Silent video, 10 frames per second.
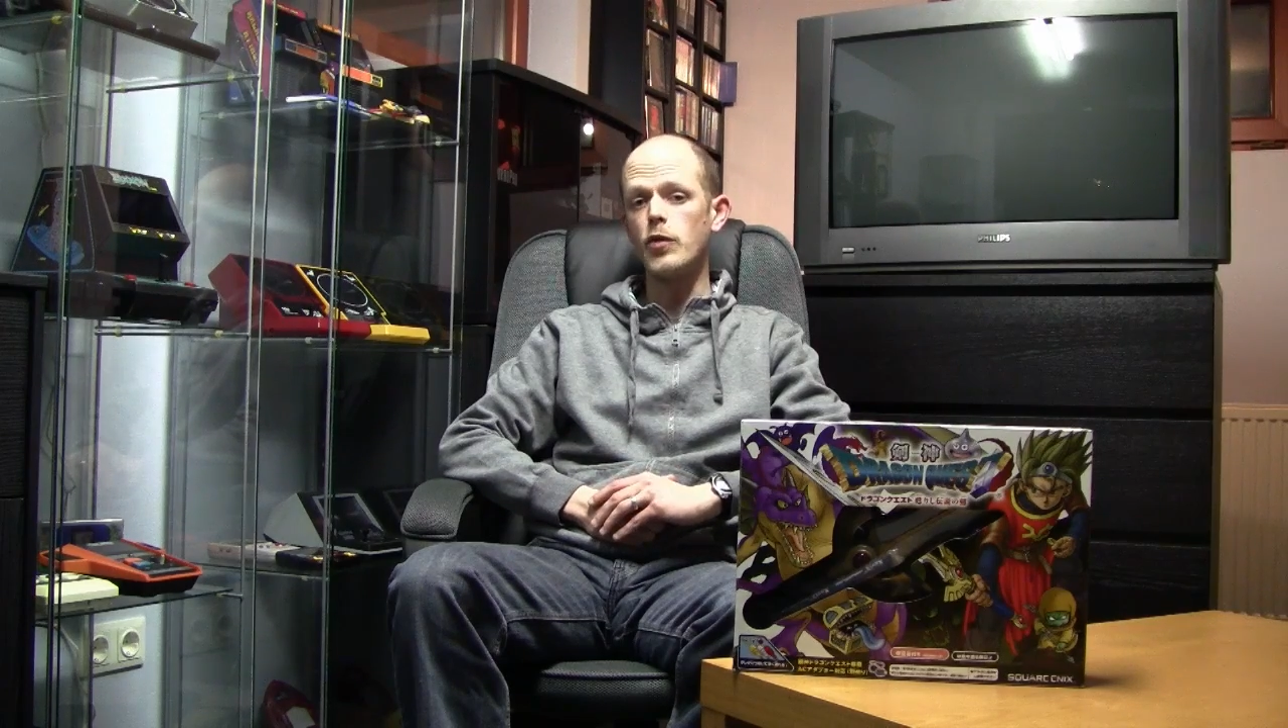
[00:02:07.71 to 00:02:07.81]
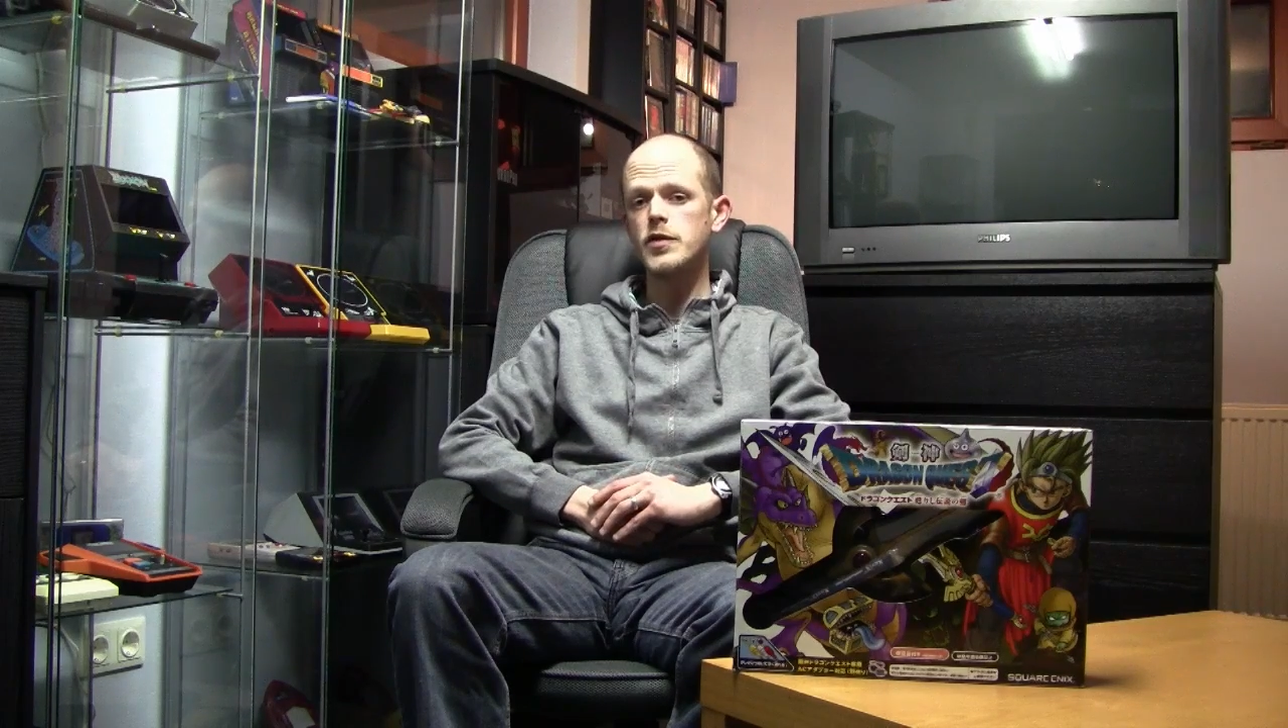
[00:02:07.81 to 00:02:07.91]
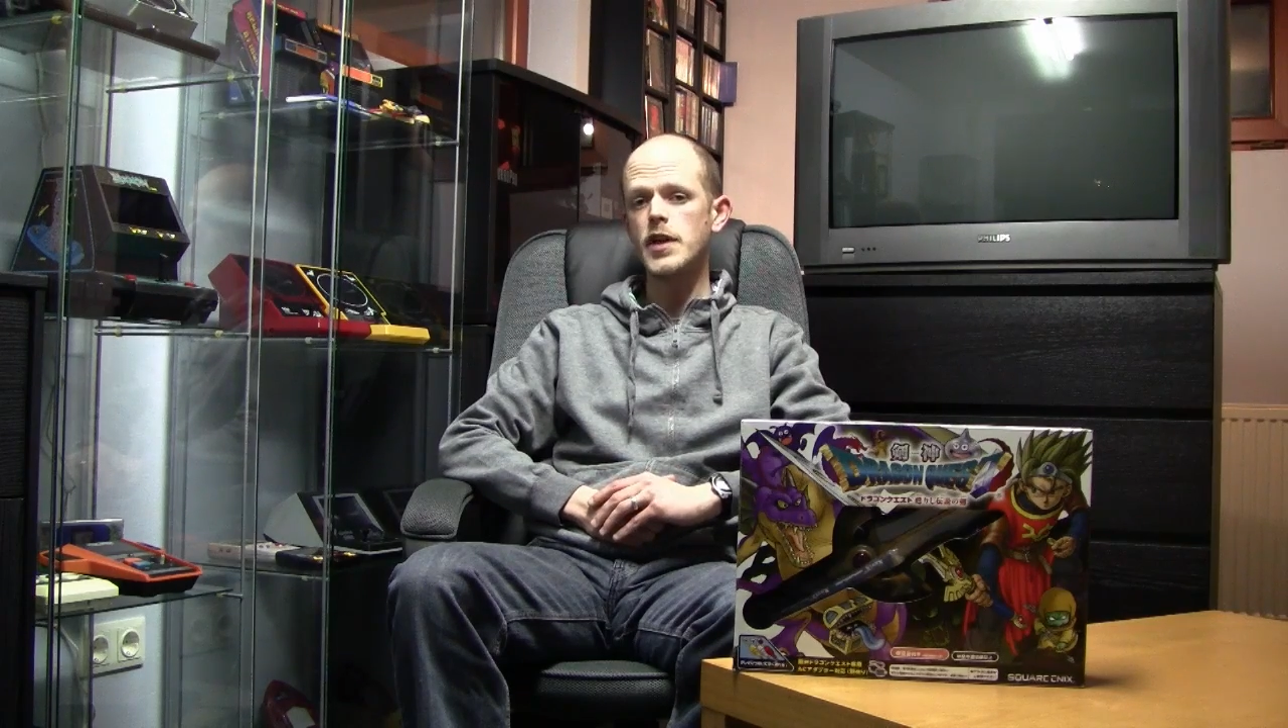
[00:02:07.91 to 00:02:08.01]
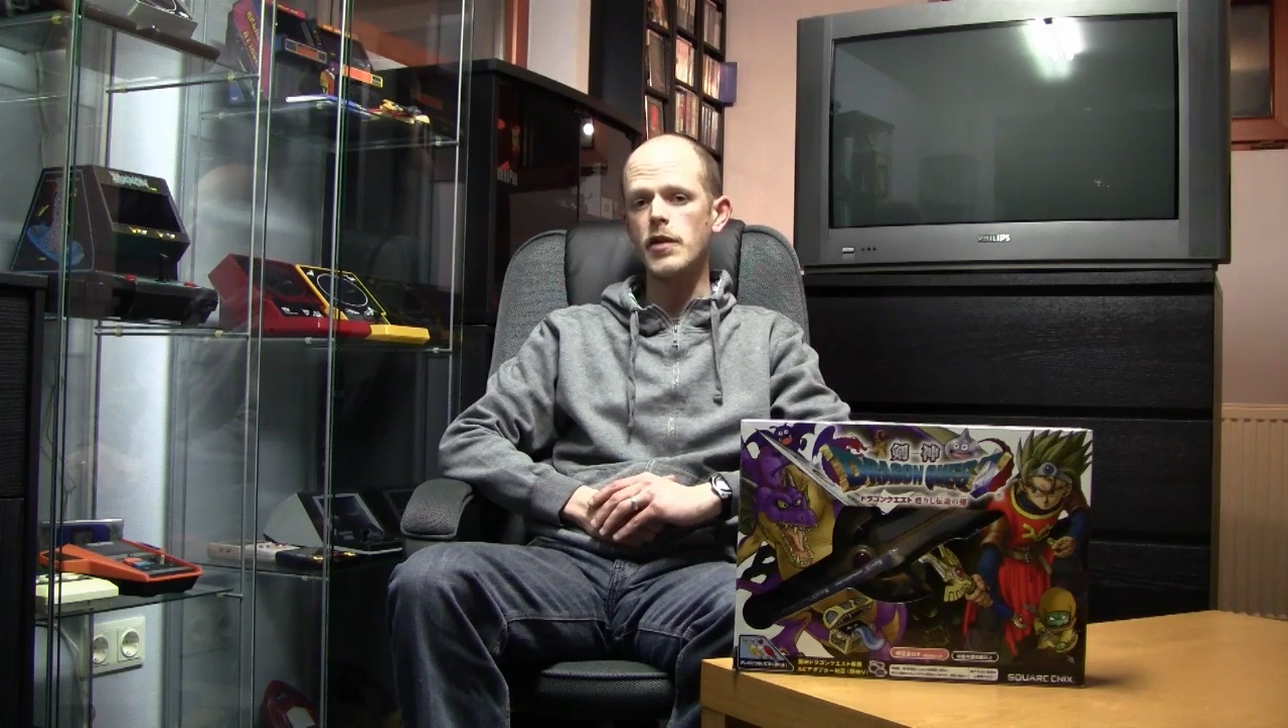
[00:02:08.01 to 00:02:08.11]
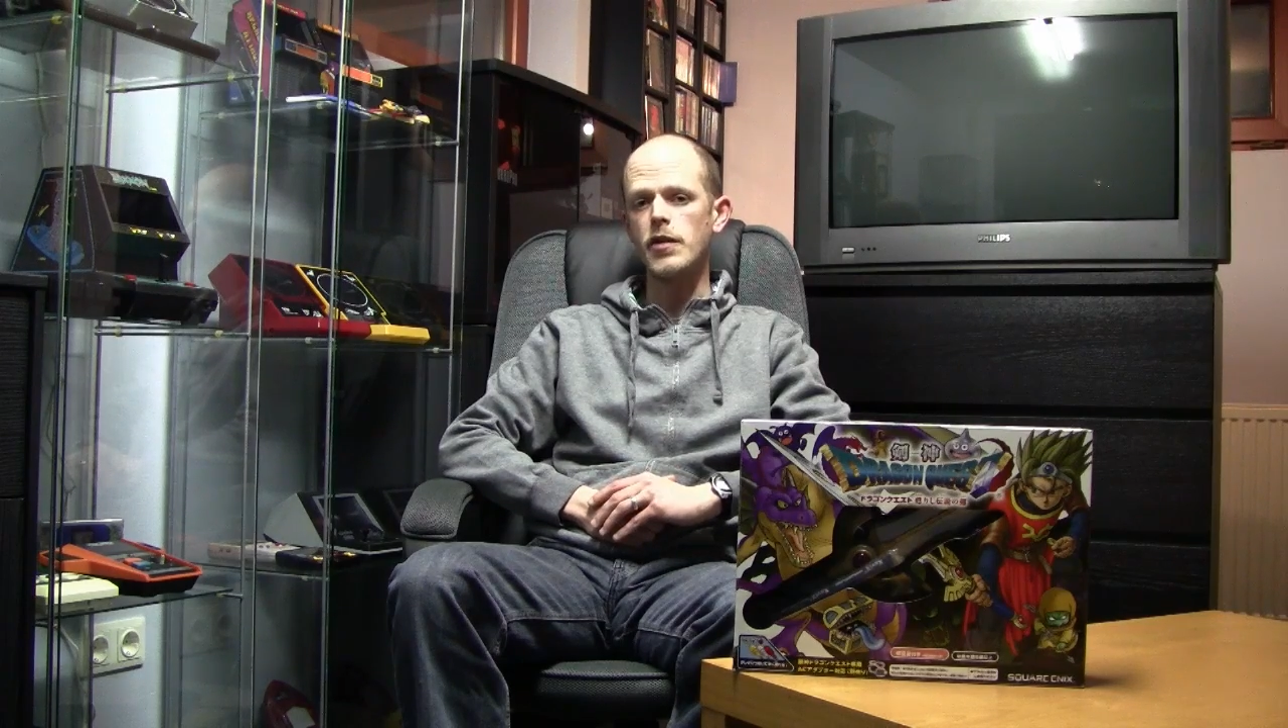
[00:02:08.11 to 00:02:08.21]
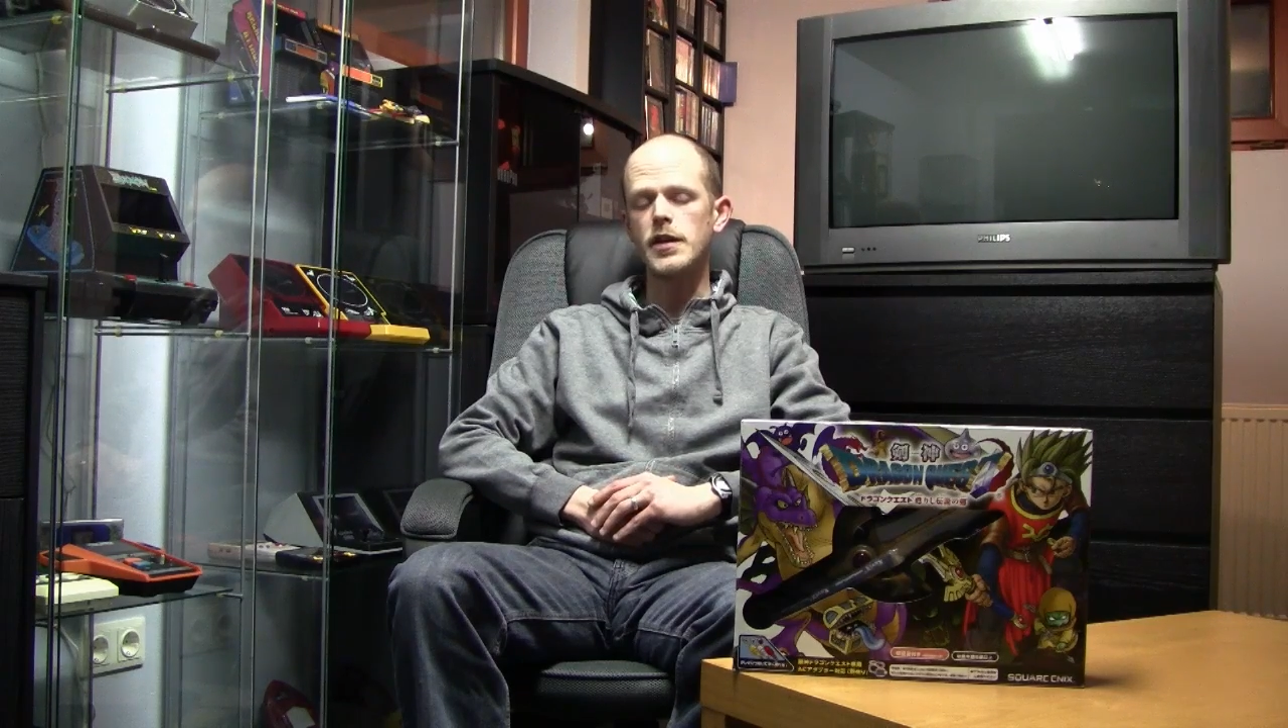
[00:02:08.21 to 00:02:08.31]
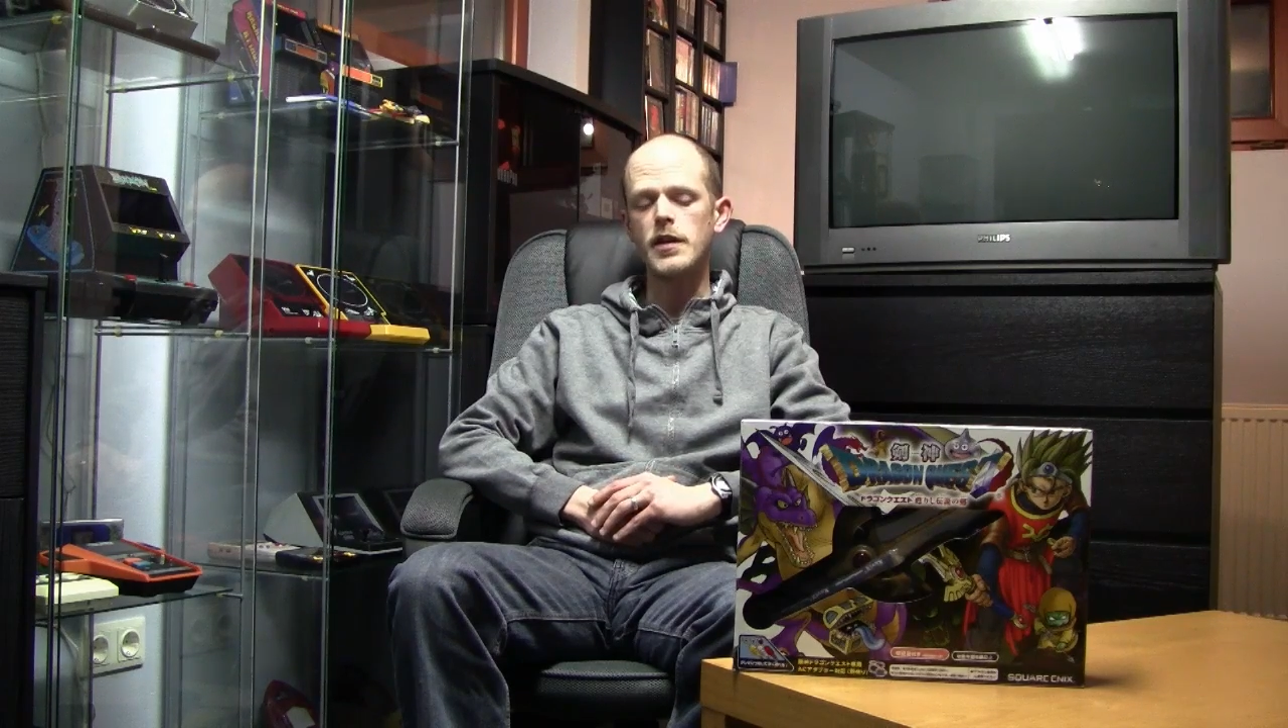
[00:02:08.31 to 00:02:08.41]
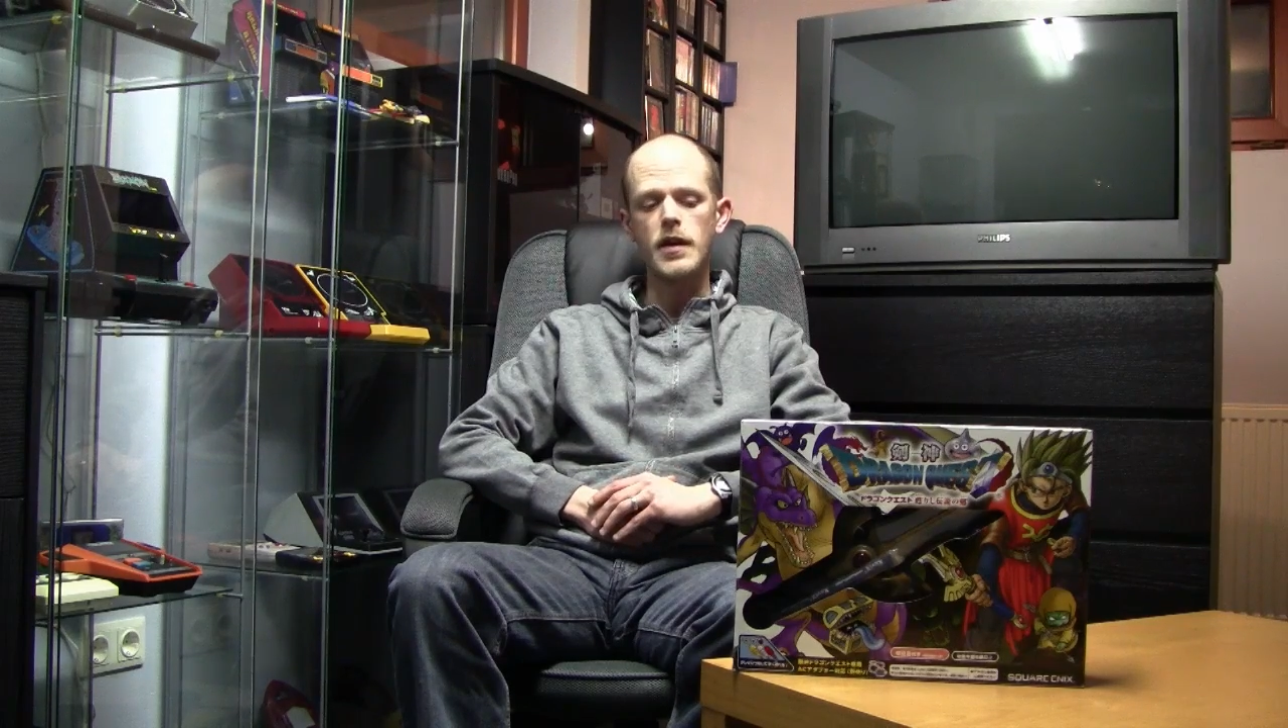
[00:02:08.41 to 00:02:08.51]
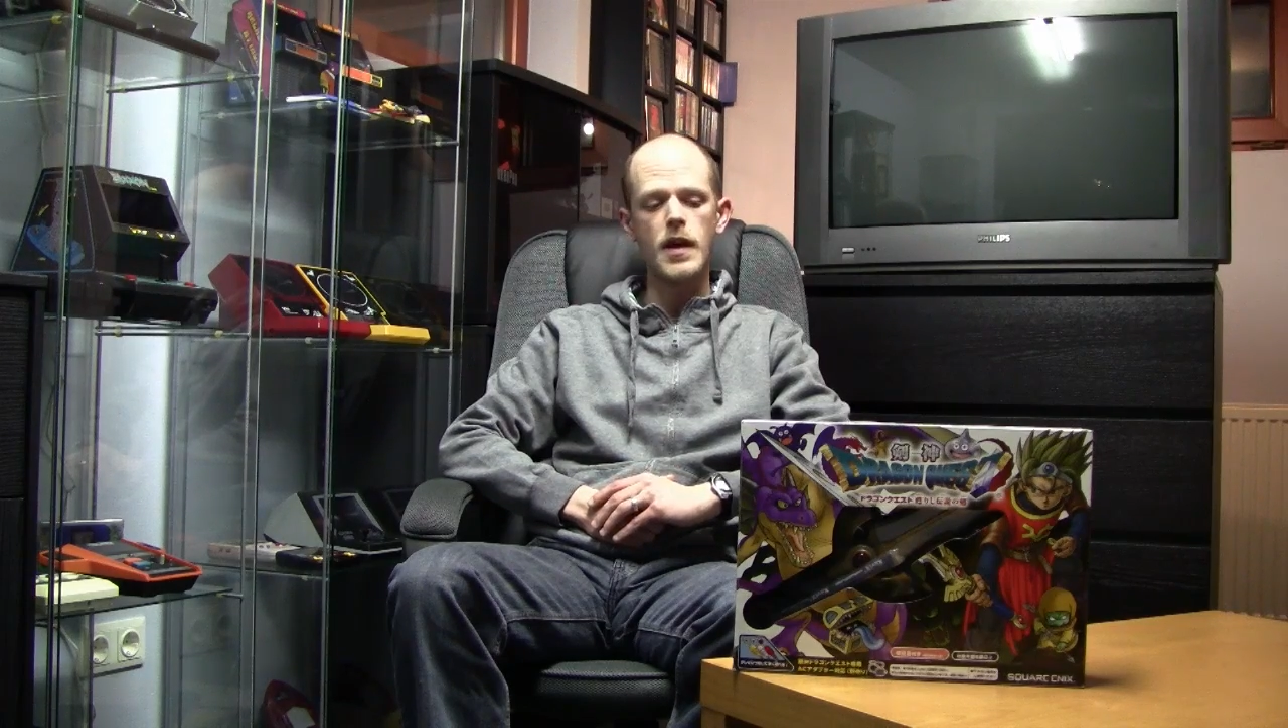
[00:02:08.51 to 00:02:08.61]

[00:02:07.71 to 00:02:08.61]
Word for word: boss character.